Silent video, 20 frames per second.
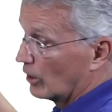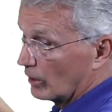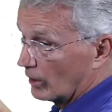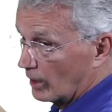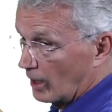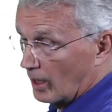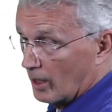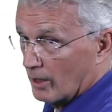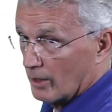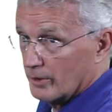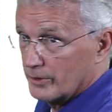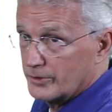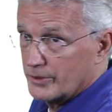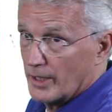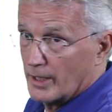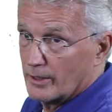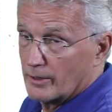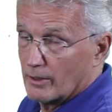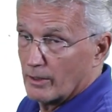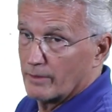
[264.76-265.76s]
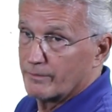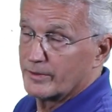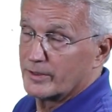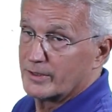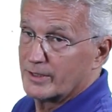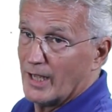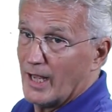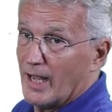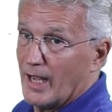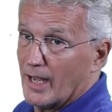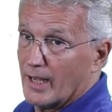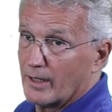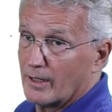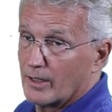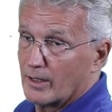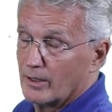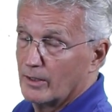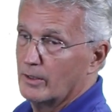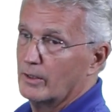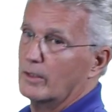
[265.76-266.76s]
Large angle of
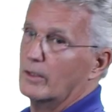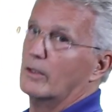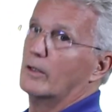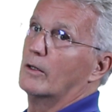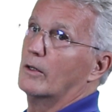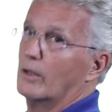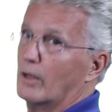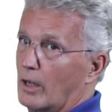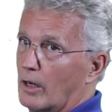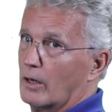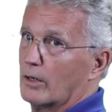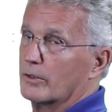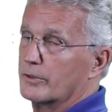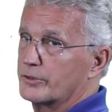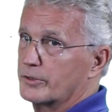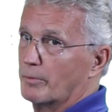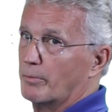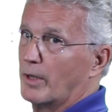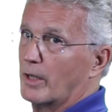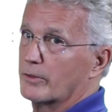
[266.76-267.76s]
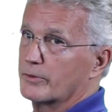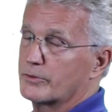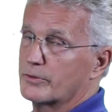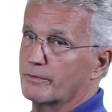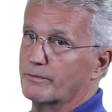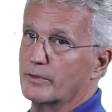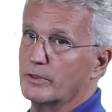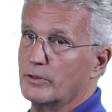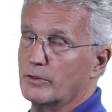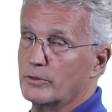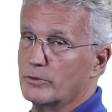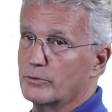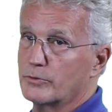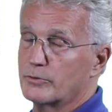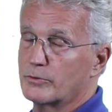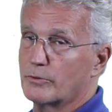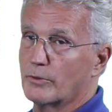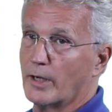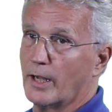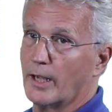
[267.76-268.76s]
attack, large amounts of
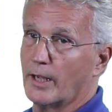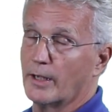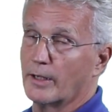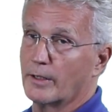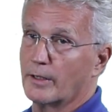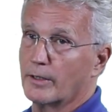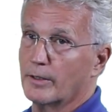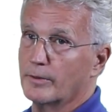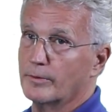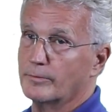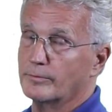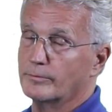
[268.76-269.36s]
induced drag.